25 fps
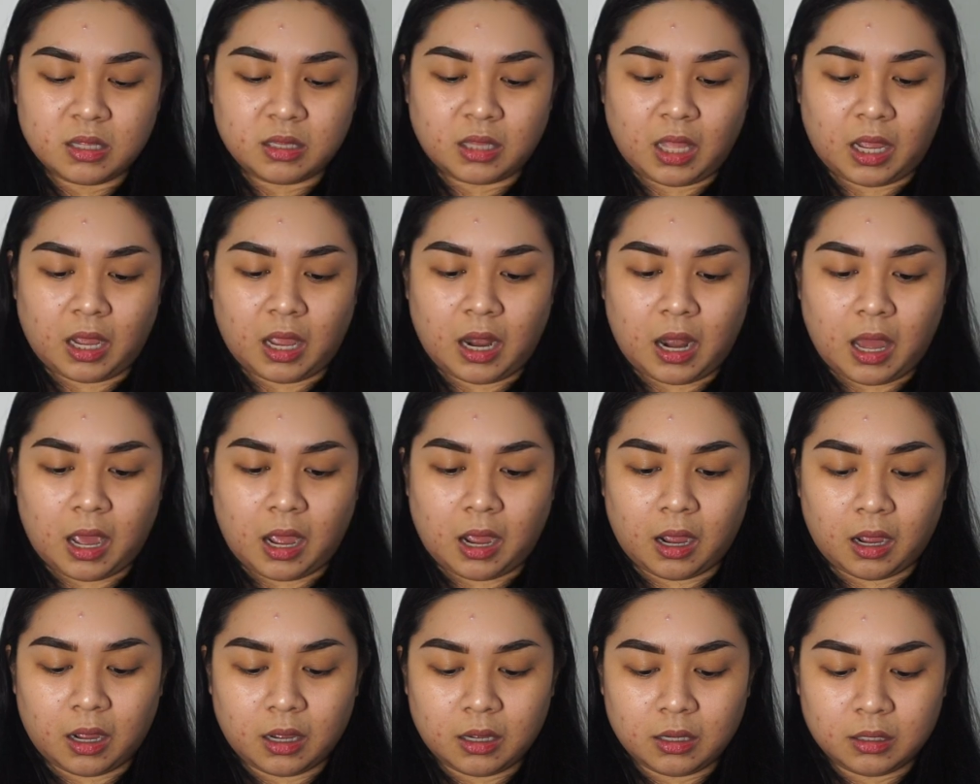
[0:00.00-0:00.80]
Teka
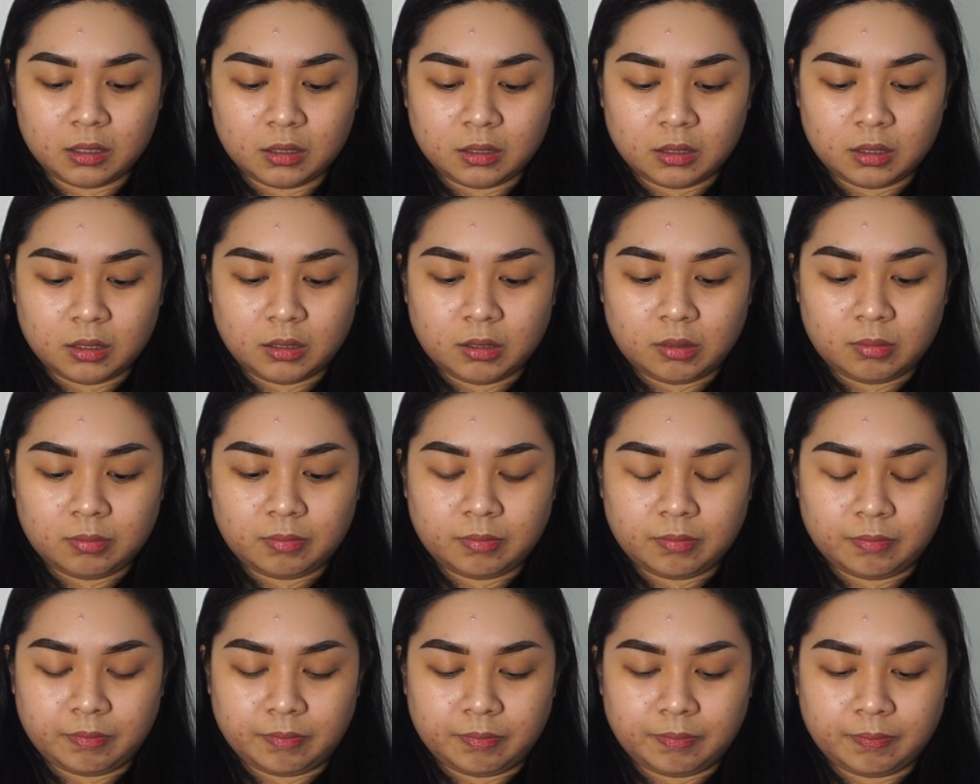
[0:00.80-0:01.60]
lang.
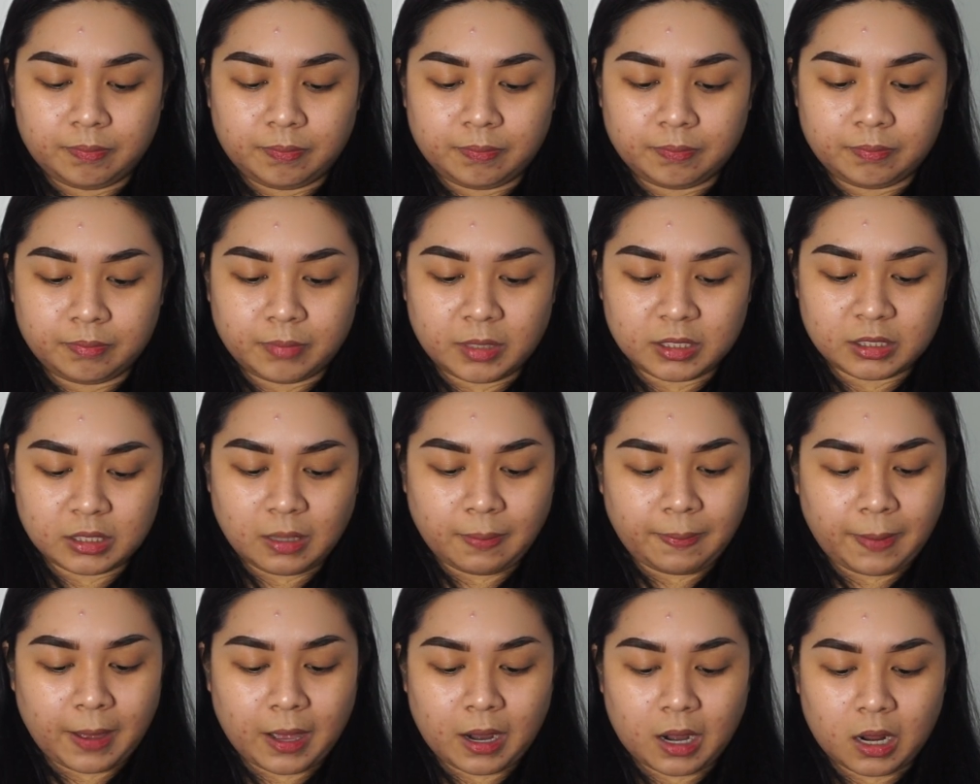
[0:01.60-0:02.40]

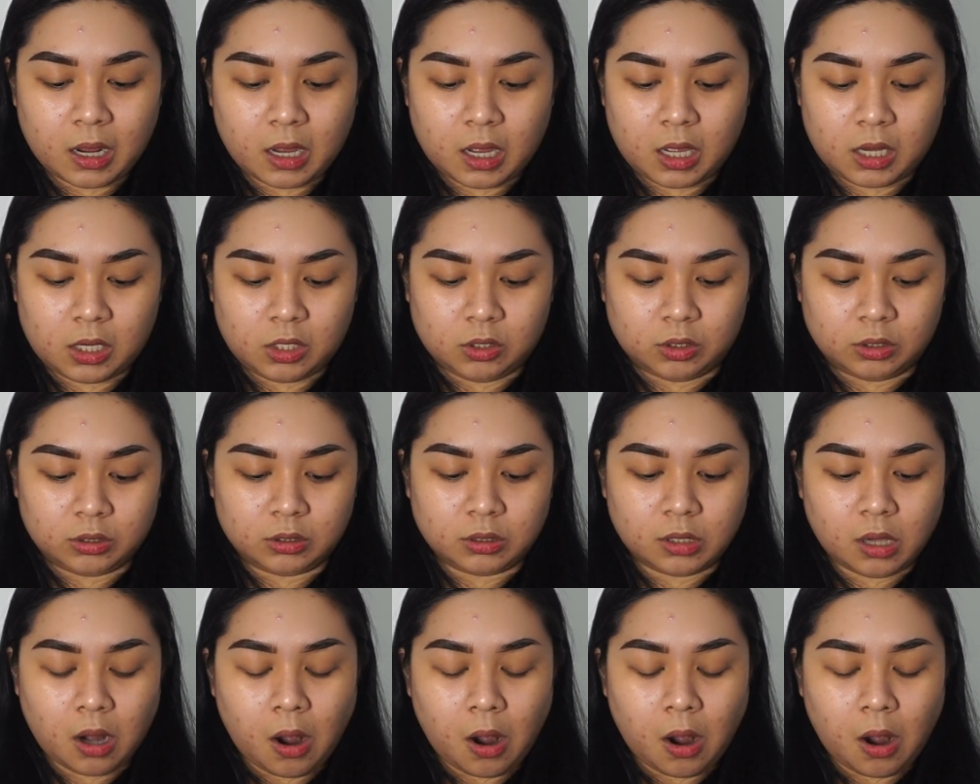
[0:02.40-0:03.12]
Basta parang ganon.